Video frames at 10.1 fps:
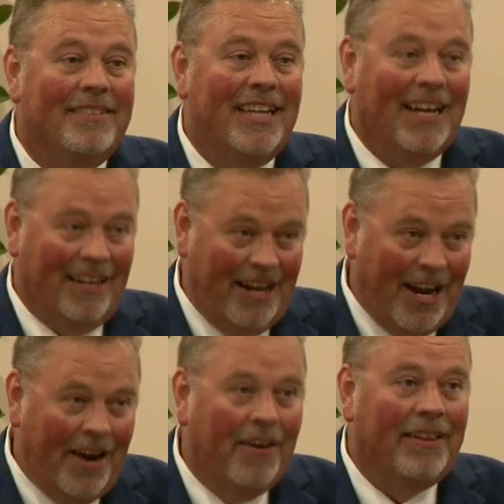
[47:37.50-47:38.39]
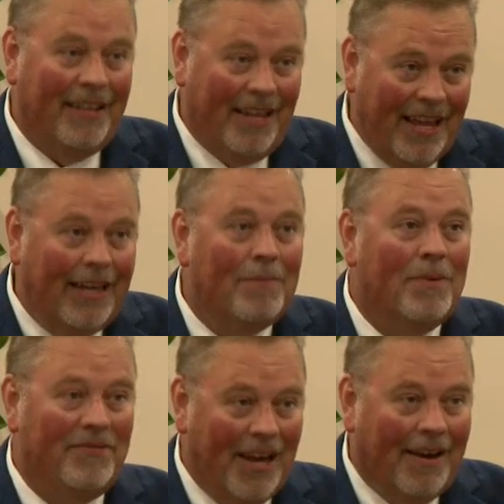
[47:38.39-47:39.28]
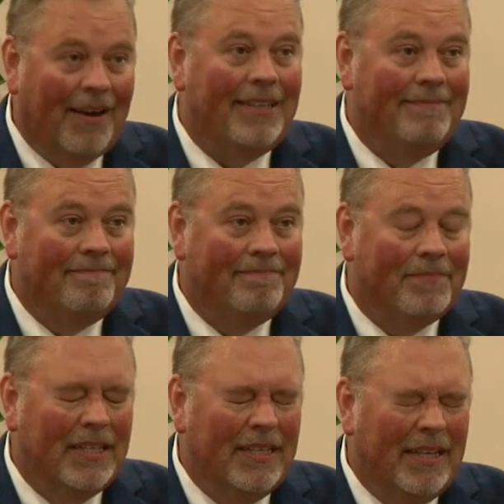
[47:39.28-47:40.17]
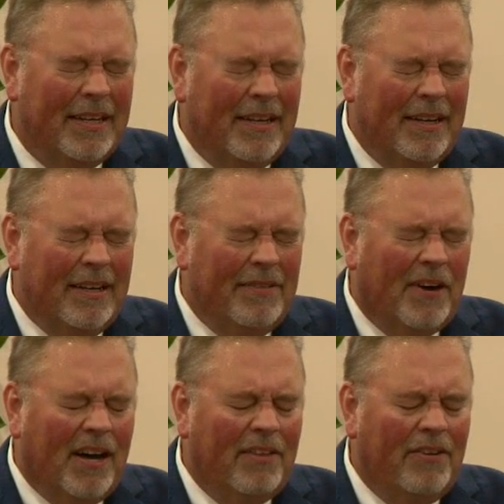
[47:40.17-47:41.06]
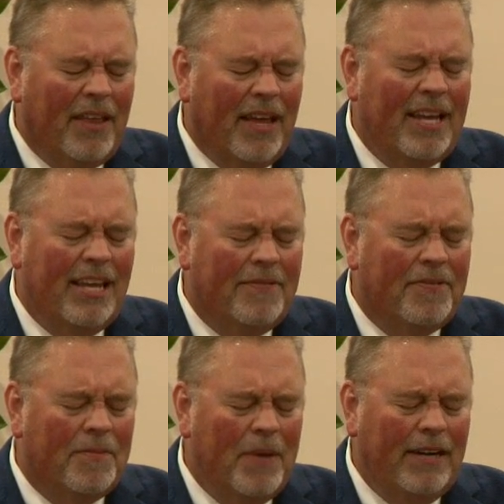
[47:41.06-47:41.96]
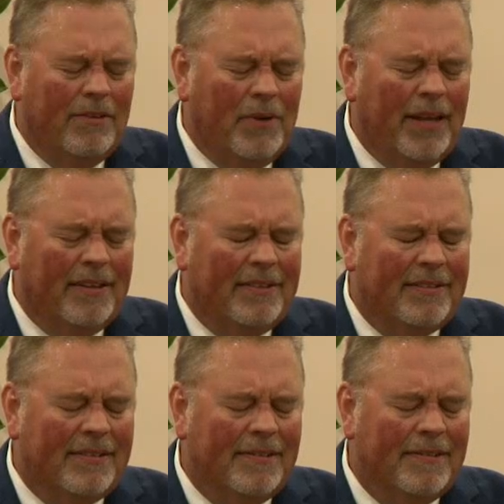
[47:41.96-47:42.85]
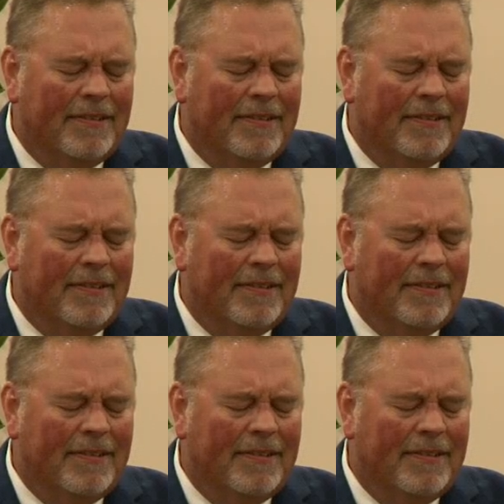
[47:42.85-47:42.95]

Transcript: shall inherit the kingdom of God. Amen. Father, thank you for meeting with us.